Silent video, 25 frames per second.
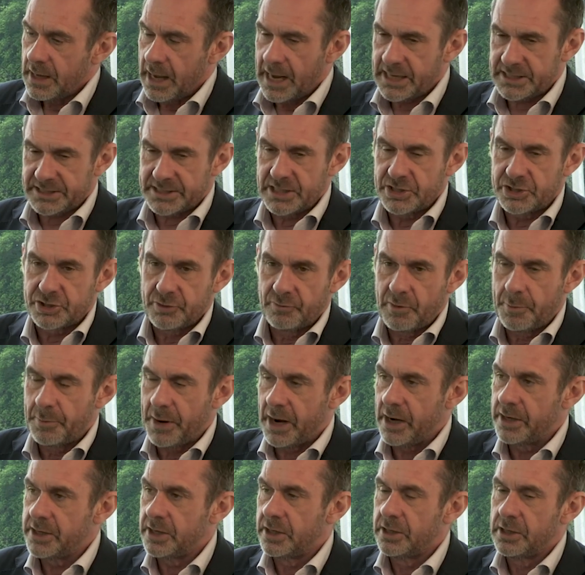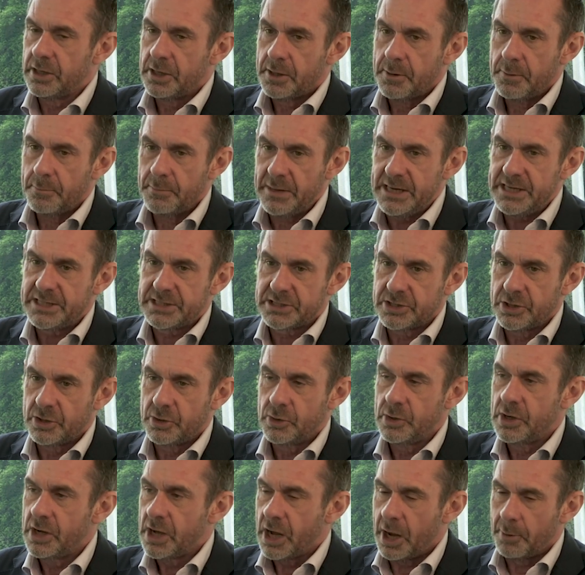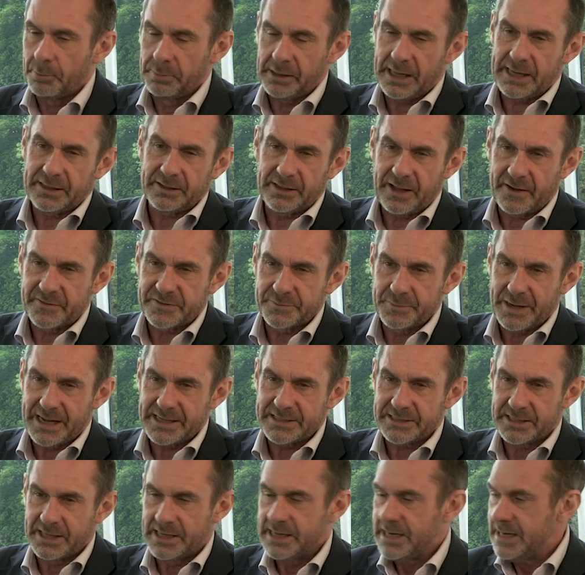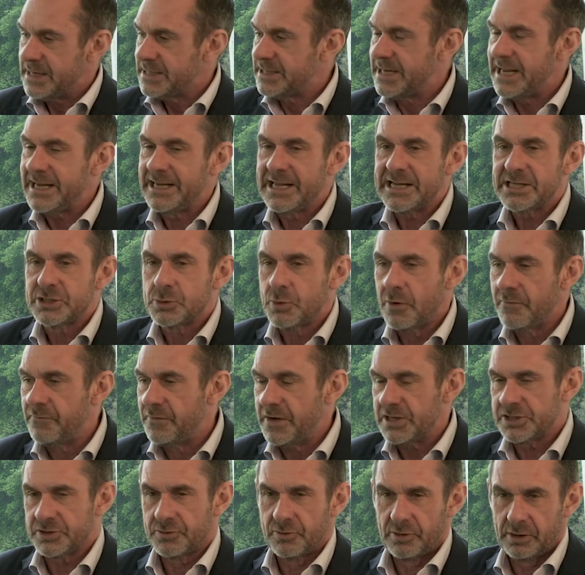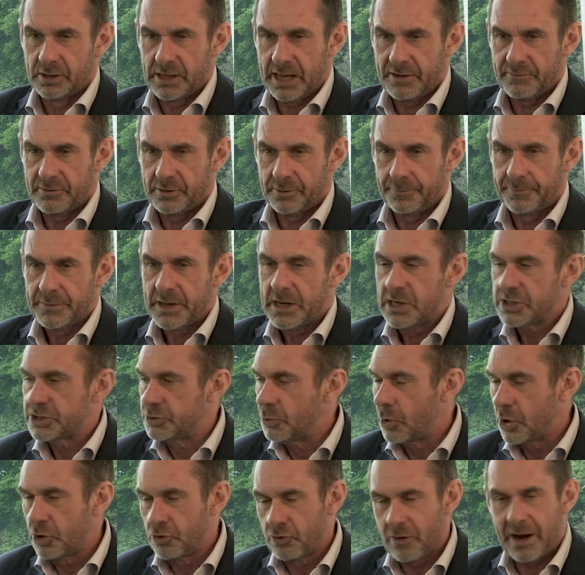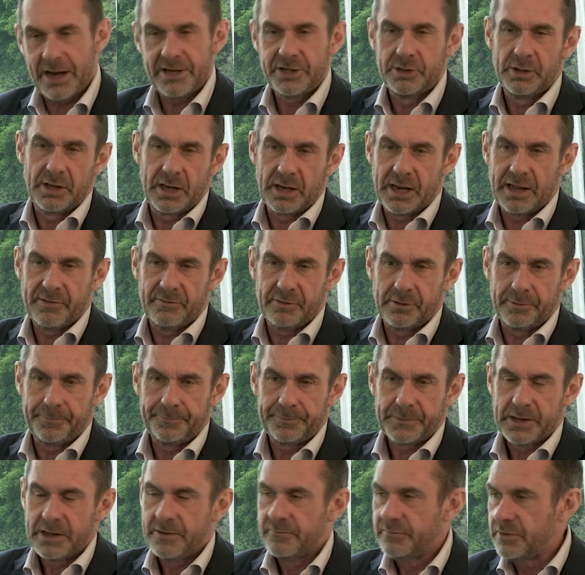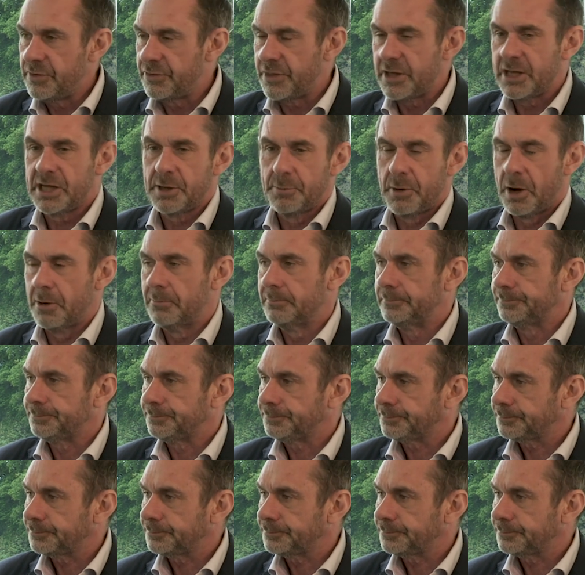Extinction Rebellion, Me Too, and Black Lives Matter take it to a visceral level, to a granular level. If you think about